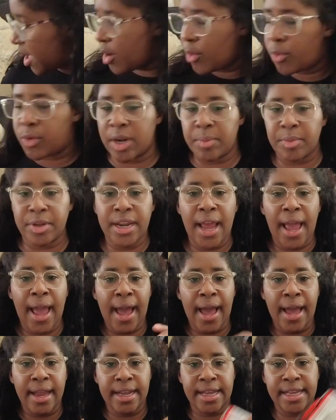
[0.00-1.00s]
What I'm gonna
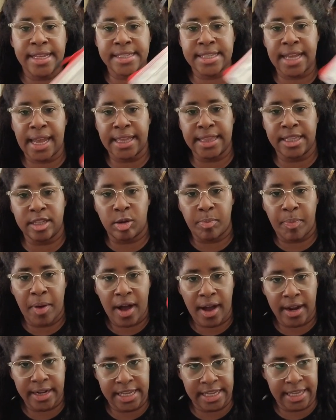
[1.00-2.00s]
add is a little
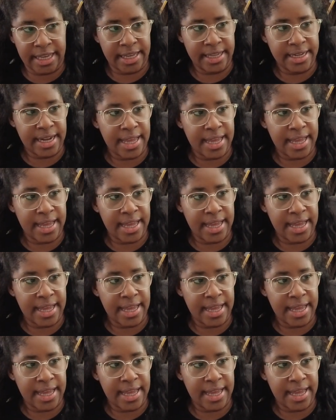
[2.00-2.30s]
potty kit,